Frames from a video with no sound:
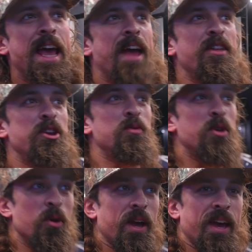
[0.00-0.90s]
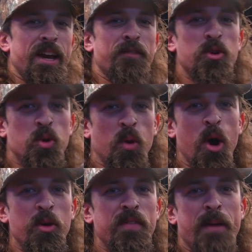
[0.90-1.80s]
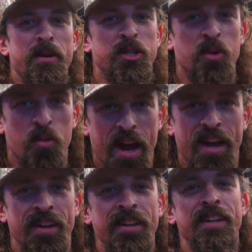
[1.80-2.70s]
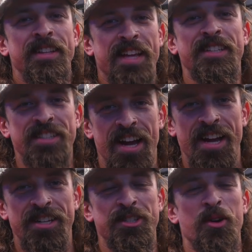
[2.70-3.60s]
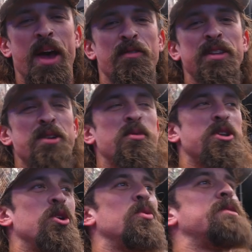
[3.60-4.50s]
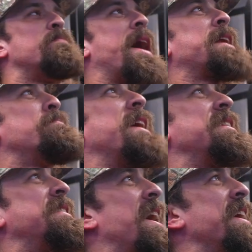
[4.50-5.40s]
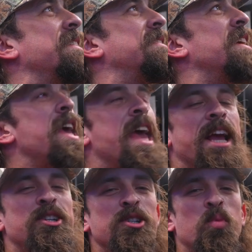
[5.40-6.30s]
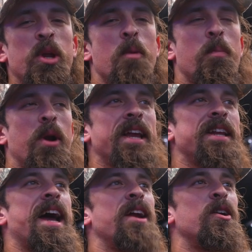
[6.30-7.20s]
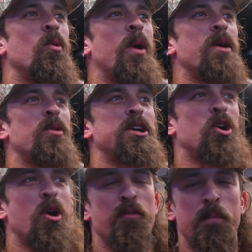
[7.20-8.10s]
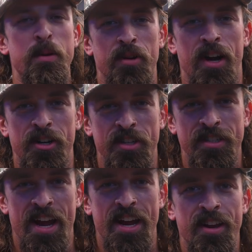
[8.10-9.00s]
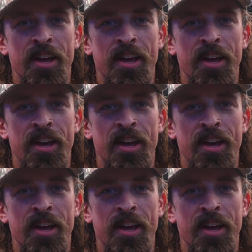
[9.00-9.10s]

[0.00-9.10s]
And then you do it, and if you grow, then that means you were right. That's science. So everything we do is backed by science. It's just we don't break it down in a way where it's hard for people to understand.